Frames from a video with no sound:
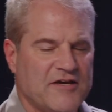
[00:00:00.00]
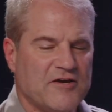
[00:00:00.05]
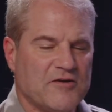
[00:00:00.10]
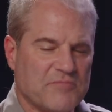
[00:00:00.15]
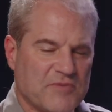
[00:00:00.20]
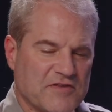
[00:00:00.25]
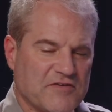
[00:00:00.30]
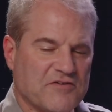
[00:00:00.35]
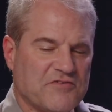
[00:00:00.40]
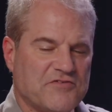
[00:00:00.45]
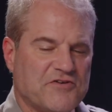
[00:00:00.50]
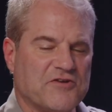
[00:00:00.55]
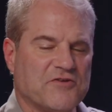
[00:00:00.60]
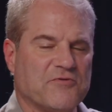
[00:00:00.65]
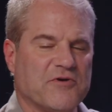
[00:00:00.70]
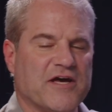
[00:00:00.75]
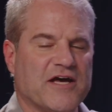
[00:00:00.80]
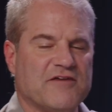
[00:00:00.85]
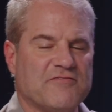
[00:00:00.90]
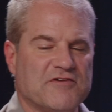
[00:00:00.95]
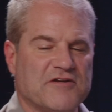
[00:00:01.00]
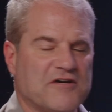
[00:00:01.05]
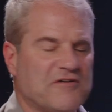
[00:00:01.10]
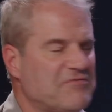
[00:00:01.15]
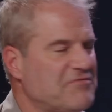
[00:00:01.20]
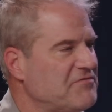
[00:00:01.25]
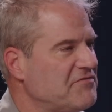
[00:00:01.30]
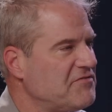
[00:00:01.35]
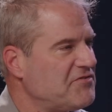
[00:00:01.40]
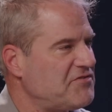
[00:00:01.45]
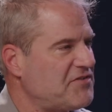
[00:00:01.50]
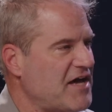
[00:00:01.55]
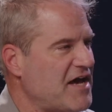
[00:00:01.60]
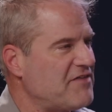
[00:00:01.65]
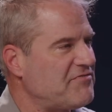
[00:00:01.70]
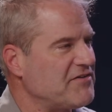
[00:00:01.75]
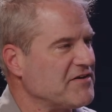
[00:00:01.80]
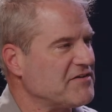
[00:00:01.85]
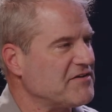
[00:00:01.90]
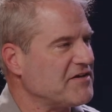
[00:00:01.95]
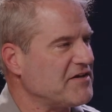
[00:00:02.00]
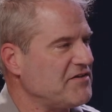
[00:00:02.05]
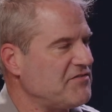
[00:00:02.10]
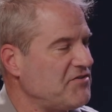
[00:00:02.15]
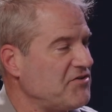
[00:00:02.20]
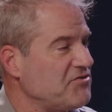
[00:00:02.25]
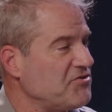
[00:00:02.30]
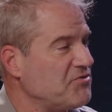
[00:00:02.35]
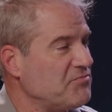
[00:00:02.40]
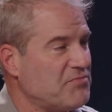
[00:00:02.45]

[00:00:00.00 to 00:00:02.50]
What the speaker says: But this year we have enough staffing to continue